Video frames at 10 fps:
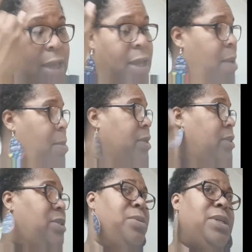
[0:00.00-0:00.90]
I'm about
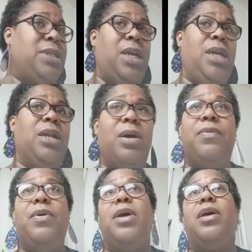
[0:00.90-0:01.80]
to turn this heat off.
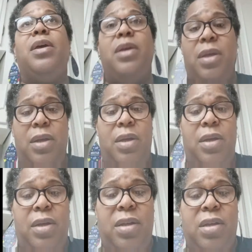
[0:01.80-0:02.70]

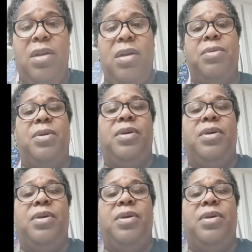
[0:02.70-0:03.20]
Hold on.